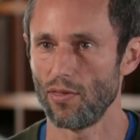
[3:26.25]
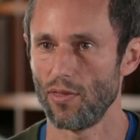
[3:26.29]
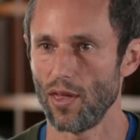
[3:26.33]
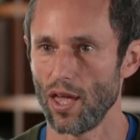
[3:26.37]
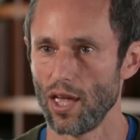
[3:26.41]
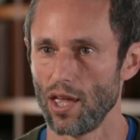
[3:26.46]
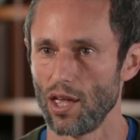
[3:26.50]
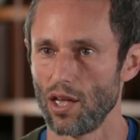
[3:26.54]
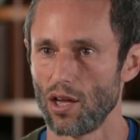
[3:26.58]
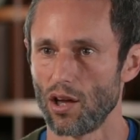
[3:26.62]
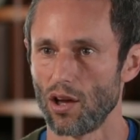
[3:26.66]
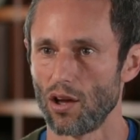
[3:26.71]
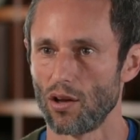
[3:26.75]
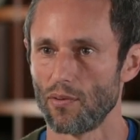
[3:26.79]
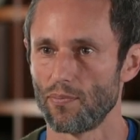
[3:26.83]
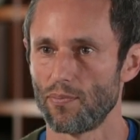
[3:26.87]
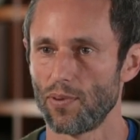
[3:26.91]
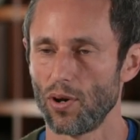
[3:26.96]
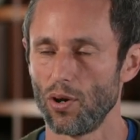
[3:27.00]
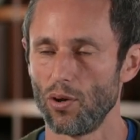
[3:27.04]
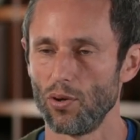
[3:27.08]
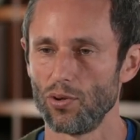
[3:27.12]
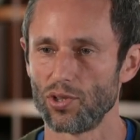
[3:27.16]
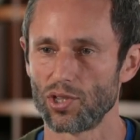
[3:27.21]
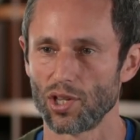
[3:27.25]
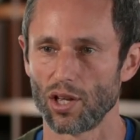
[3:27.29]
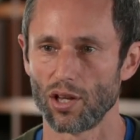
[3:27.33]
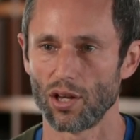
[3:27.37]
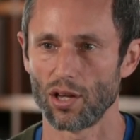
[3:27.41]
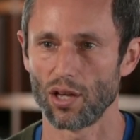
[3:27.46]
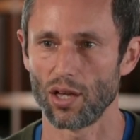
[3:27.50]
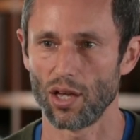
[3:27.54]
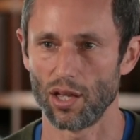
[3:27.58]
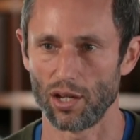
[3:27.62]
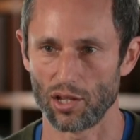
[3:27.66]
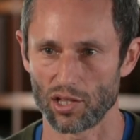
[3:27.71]
they pose
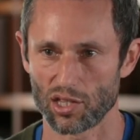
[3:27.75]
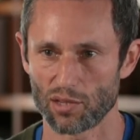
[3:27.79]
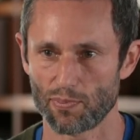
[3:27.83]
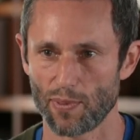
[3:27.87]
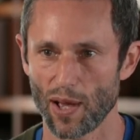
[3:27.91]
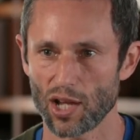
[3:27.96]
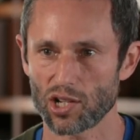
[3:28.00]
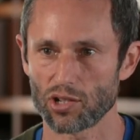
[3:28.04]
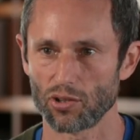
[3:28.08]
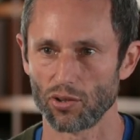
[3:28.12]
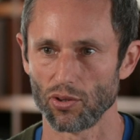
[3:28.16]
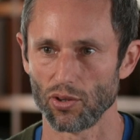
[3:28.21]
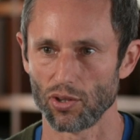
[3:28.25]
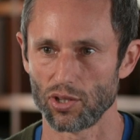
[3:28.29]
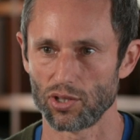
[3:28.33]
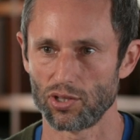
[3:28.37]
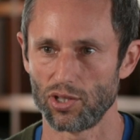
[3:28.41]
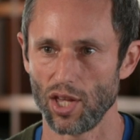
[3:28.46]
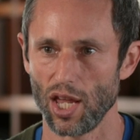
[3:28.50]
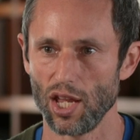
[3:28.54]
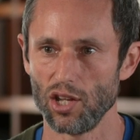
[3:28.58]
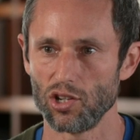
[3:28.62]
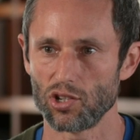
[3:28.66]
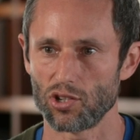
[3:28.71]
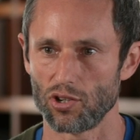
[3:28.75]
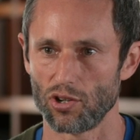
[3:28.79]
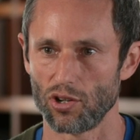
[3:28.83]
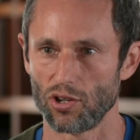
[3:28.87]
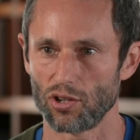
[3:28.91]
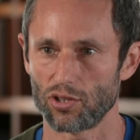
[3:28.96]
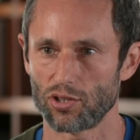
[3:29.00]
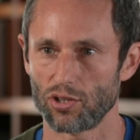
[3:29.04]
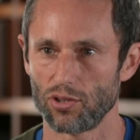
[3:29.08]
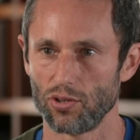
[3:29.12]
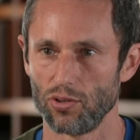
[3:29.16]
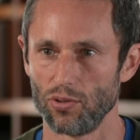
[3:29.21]
an especial
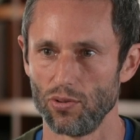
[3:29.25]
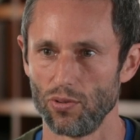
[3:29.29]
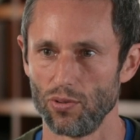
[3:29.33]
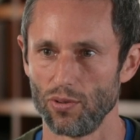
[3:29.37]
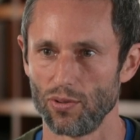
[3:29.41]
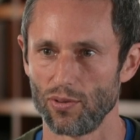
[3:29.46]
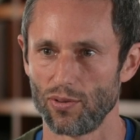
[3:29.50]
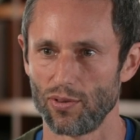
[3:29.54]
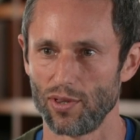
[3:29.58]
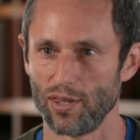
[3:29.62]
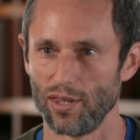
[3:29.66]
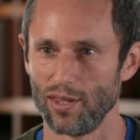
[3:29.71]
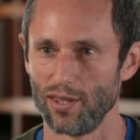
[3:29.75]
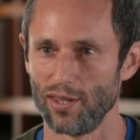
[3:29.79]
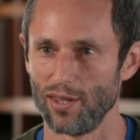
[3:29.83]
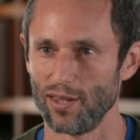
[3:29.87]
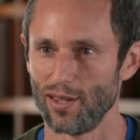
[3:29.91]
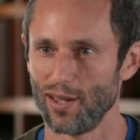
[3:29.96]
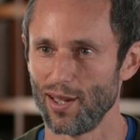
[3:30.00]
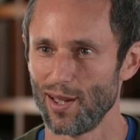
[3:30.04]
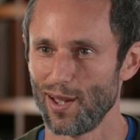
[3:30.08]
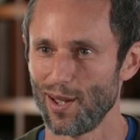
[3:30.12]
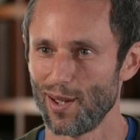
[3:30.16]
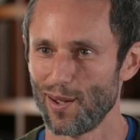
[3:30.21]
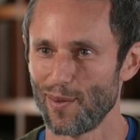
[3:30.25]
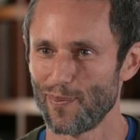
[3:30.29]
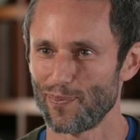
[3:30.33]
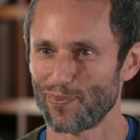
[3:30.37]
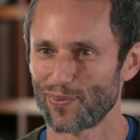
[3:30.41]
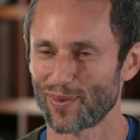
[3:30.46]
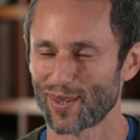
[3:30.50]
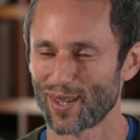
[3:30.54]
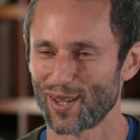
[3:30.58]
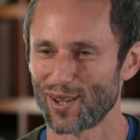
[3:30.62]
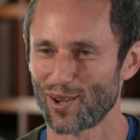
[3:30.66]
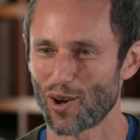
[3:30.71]
danger to the
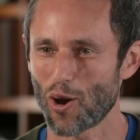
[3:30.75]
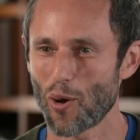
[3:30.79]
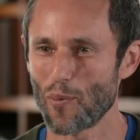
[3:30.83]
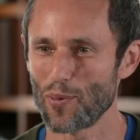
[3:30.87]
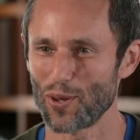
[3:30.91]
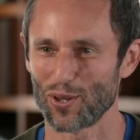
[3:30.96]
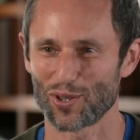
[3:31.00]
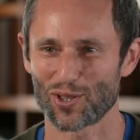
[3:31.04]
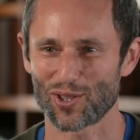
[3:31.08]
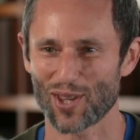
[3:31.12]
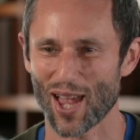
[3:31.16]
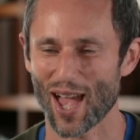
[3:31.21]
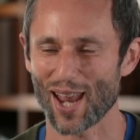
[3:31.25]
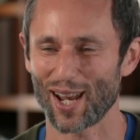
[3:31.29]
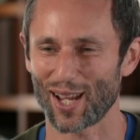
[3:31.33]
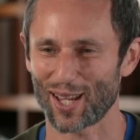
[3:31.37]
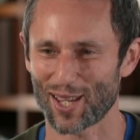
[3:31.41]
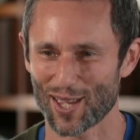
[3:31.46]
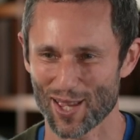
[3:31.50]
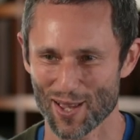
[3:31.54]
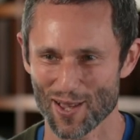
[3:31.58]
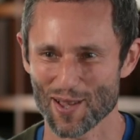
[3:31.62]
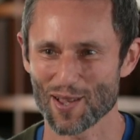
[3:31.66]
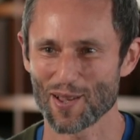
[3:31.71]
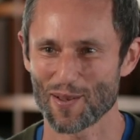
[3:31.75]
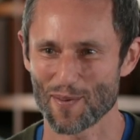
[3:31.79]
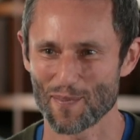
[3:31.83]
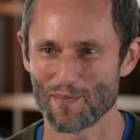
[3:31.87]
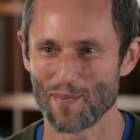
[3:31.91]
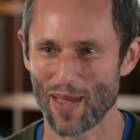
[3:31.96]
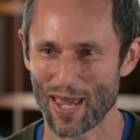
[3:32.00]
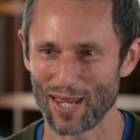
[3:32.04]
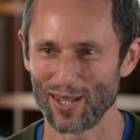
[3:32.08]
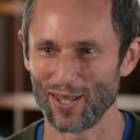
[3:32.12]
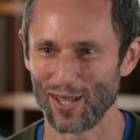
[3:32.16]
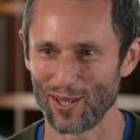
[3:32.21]
homeostatic
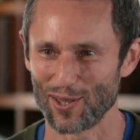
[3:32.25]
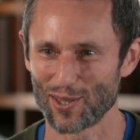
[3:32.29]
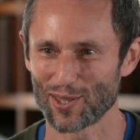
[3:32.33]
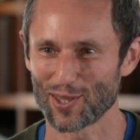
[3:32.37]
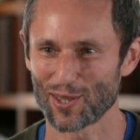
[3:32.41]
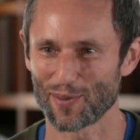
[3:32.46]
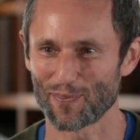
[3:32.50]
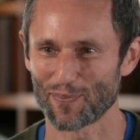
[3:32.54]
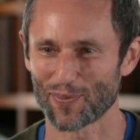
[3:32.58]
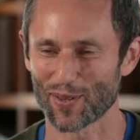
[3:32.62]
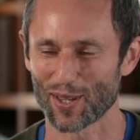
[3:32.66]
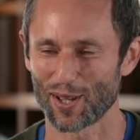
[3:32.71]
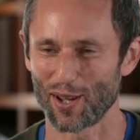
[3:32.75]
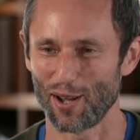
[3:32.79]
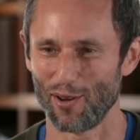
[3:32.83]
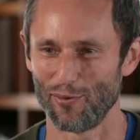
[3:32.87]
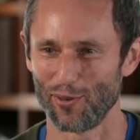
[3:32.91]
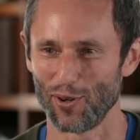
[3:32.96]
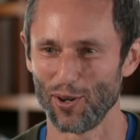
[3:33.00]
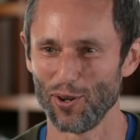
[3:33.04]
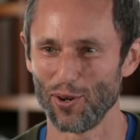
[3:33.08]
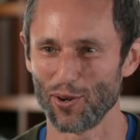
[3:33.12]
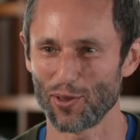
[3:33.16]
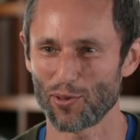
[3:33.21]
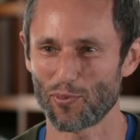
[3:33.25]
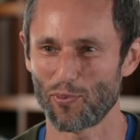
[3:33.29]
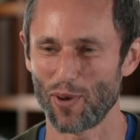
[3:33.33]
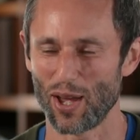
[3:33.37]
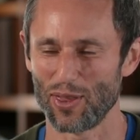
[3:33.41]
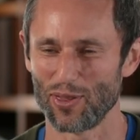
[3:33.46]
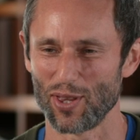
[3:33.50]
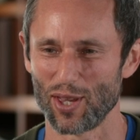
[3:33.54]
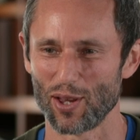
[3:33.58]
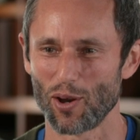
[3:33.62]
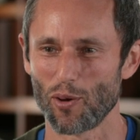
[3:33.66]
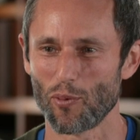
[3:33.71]
maintenance of Earth
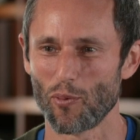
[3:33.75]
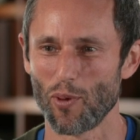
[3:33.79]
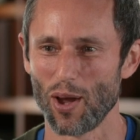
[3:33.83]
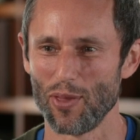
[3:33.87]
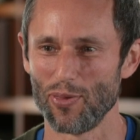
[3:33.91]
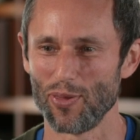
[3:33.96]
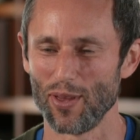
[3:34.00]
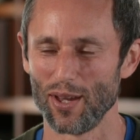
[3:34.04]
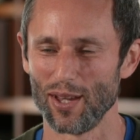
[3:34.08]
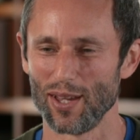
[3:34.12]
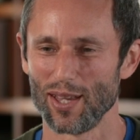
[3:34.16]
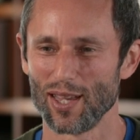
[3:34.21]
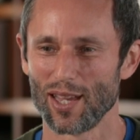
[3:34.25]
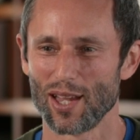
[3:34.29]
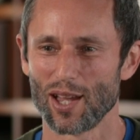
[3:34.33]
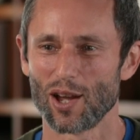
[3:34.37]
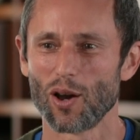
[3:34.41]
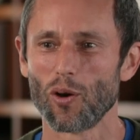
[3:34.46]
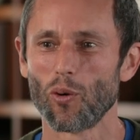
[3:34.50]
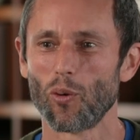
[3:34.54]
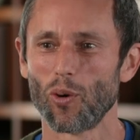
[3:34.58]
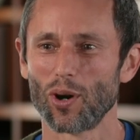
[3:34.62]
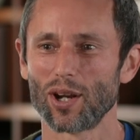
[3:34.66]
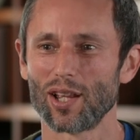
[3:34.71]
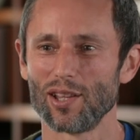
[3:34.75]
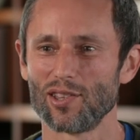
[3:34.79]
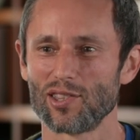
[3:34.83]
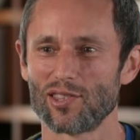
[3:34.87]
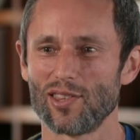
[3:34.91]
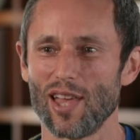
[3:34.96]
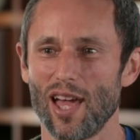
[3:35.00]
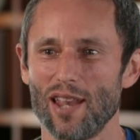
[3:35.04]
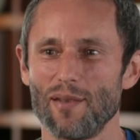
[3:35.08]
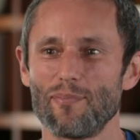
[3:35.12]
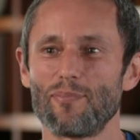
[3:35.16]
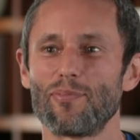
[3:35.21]
when the, when the
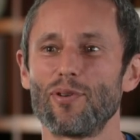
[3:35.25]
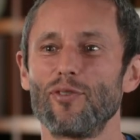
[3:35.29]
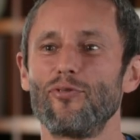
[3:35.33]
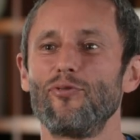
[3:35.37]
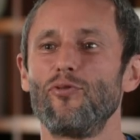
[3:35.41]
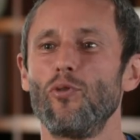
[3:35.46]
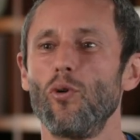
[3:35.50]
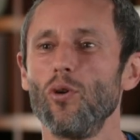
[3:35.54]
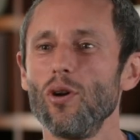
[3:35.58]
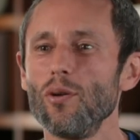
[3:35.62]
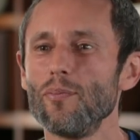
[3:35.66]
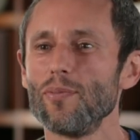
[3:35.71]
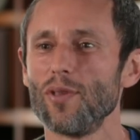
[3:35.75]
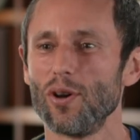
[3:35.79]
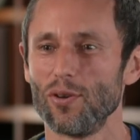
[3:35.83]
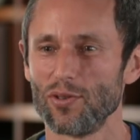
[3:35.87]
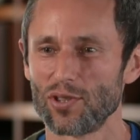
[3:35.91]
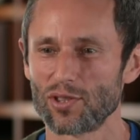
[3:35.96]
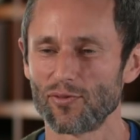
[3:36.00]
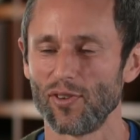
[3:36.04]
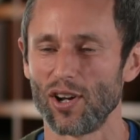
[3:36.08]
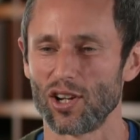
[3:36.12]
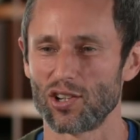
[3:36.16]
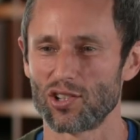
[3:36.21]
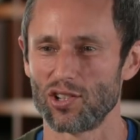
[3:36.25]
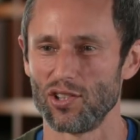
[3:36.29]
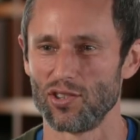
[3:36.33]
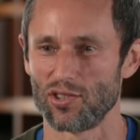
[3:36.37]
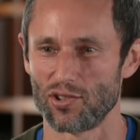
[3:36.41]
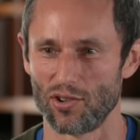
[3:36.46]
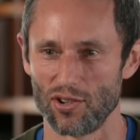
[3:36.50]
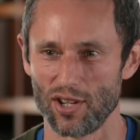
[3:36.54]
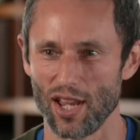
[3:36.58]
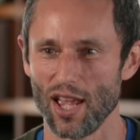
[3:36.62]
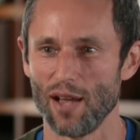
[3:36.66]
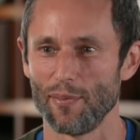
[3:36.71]
organs that perform those
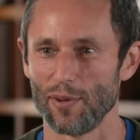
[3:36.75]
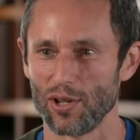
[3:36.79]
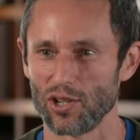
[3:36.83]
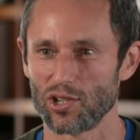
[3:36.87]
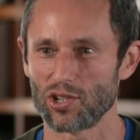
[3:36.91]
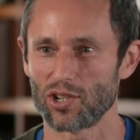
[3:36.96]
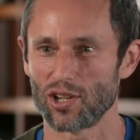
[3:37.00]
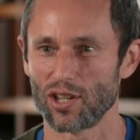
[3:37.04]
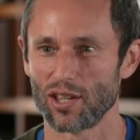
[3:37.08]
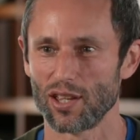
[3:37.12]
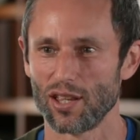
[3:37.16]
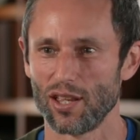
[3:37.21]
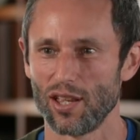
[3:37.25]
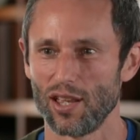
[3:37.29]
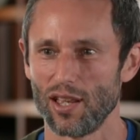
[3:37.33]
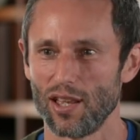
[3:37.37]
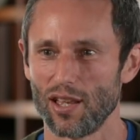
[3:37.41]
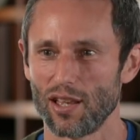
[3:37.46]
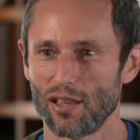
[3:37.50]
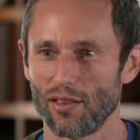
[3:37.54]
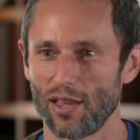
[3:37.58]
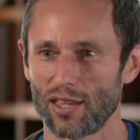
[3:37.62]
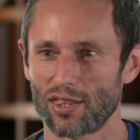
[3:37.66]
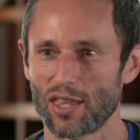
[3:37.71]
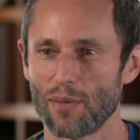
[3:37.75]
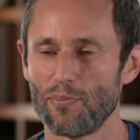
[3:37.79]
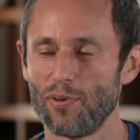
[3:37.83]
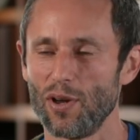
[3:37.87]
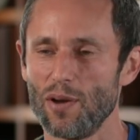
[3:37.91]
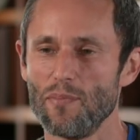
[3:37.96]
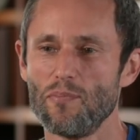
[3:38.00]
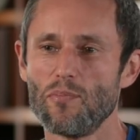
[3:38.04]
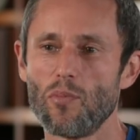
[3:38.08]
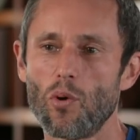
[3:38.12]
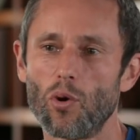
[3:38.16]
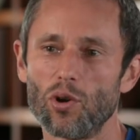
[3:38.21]
functions are damaged. Like they
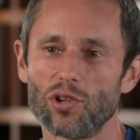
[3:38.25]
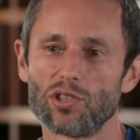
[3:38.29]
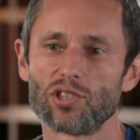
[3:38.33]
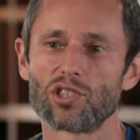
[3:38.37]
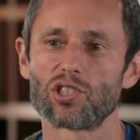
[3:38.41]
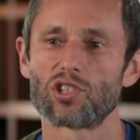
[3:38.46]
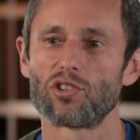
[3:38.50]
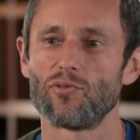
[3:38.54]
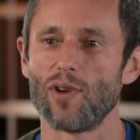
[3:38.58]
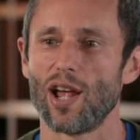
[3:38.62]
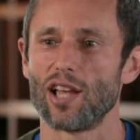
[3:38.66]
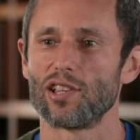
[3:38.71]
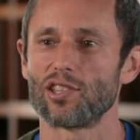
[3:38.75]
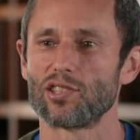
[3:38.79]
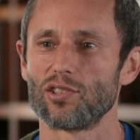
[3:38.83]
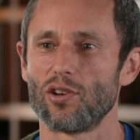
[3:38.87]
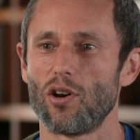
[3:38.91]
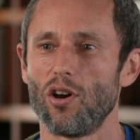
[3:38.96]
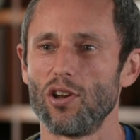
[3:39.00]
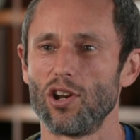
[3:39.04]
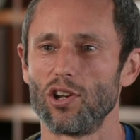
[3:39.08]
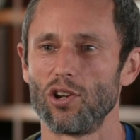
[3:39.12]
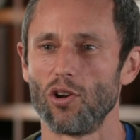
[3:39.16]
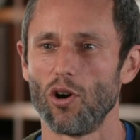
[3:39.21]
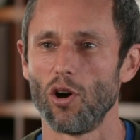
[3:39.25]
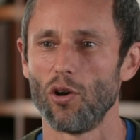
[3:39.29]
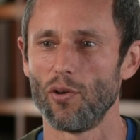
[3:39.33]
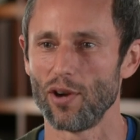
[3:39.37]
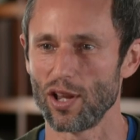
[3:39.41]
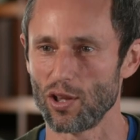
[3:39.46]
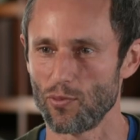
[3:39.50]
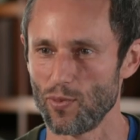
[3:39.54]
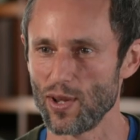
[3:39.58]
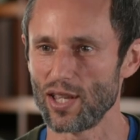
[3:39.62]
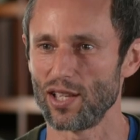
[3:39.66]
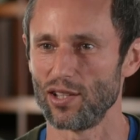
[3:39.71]
put more stress on an
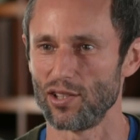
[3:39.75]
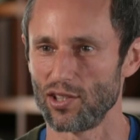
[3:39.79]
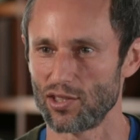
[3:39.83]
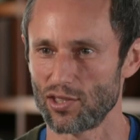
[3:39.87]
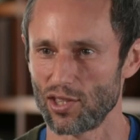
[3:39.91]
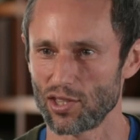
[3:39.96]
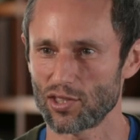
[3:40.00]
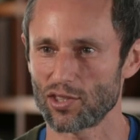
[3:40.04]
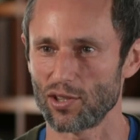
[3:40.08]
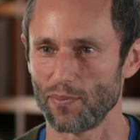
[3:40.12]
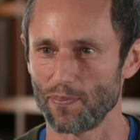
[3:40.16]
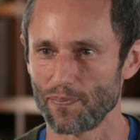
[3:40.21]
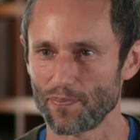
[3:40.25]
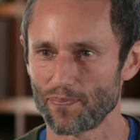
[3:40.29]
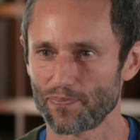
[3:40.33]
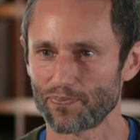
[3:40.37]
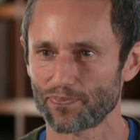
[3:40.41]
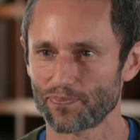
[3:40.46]
already weakened system,